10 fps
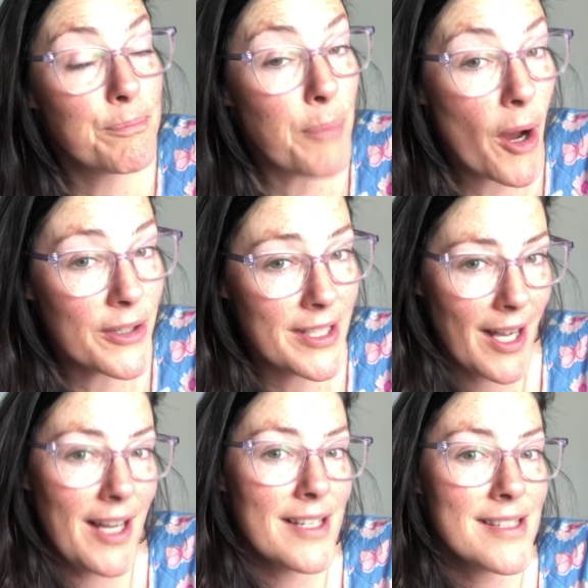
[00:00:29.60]

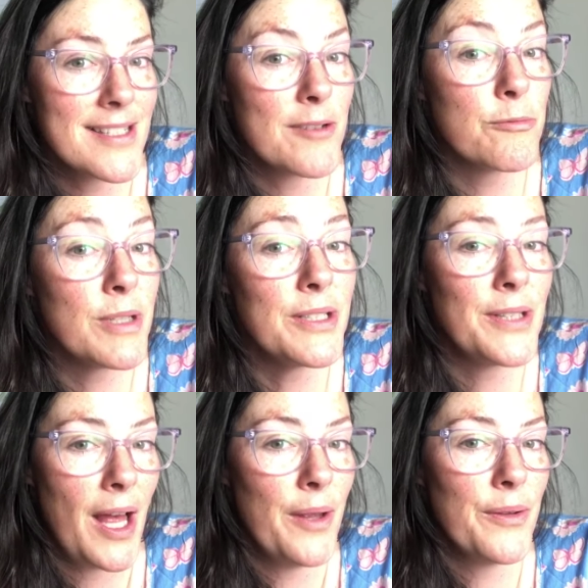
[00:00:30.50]
podcast, Real
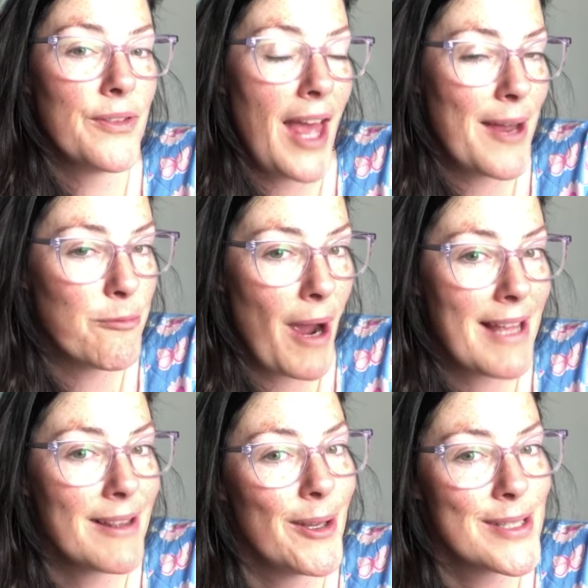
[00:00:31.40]
Health and
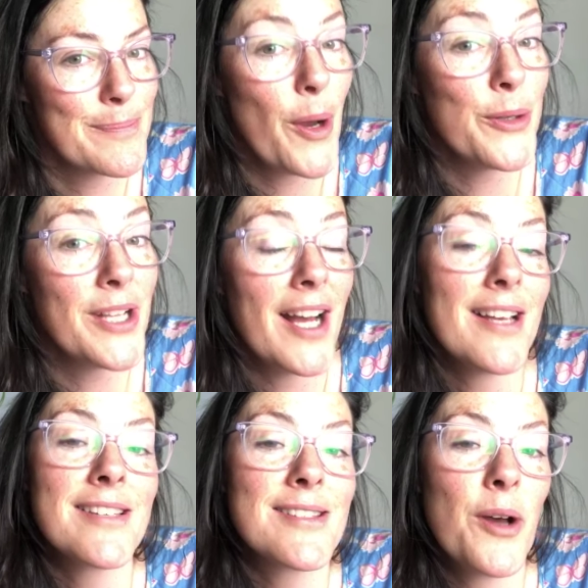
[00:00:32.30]
Weight Loss
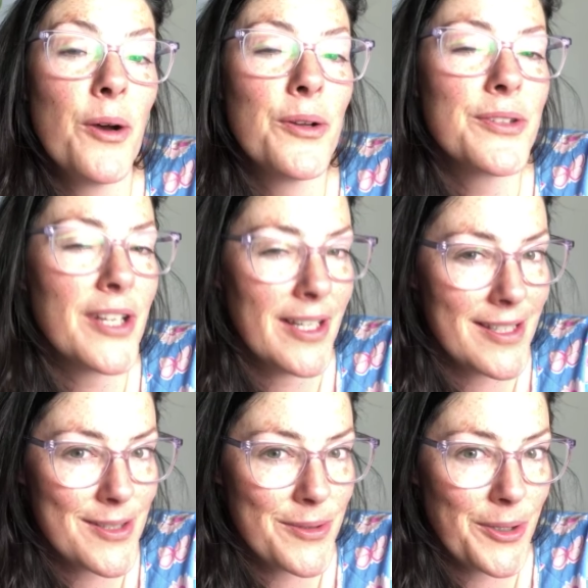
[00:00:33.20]
podcast on
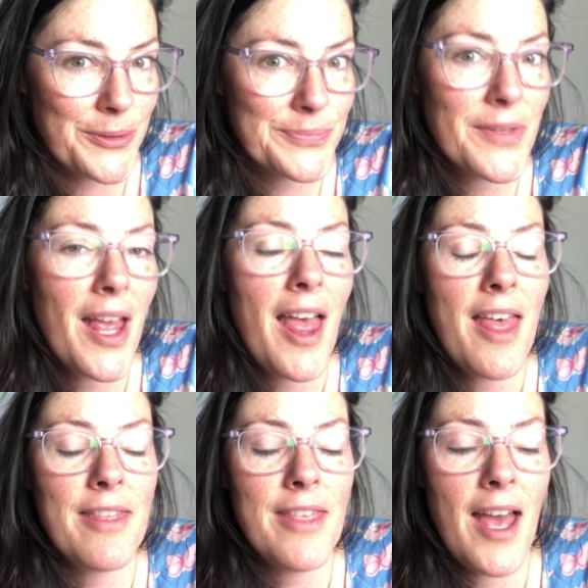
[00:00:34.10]
cholesterol,
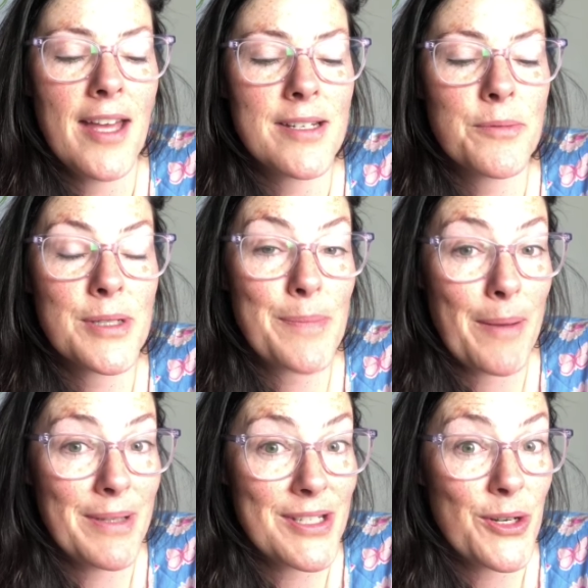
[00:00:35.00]
that was
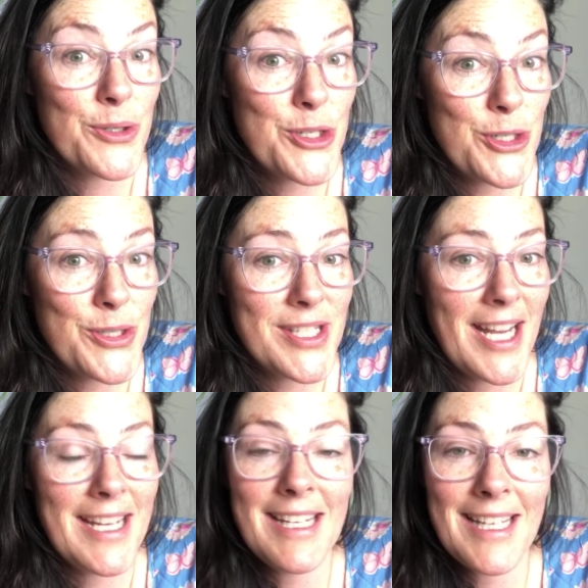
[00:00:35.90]
published on
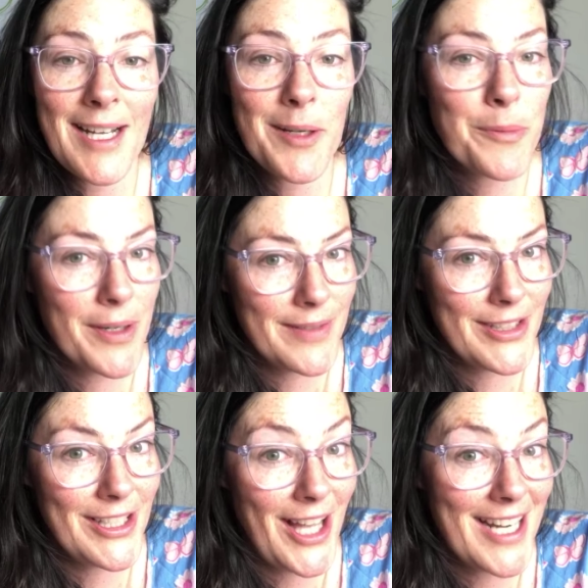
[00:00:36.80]
Tuesday. Get it wherever
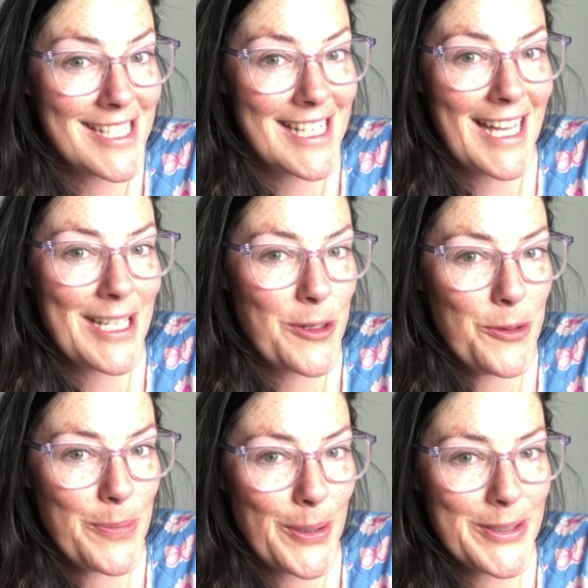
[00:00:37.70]
you like to get your
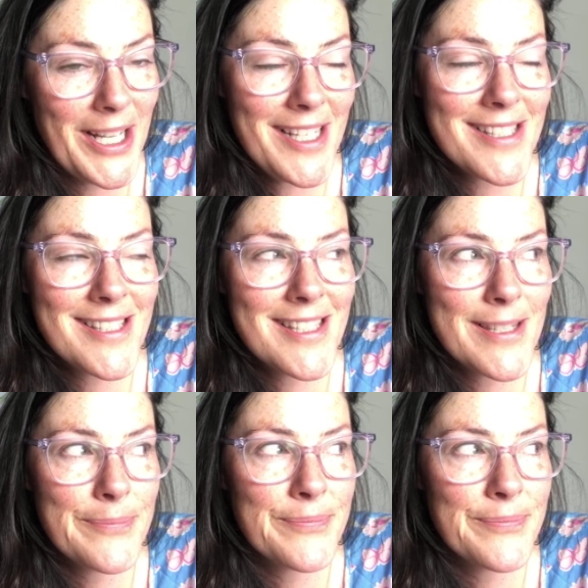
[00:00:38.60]
podcasts.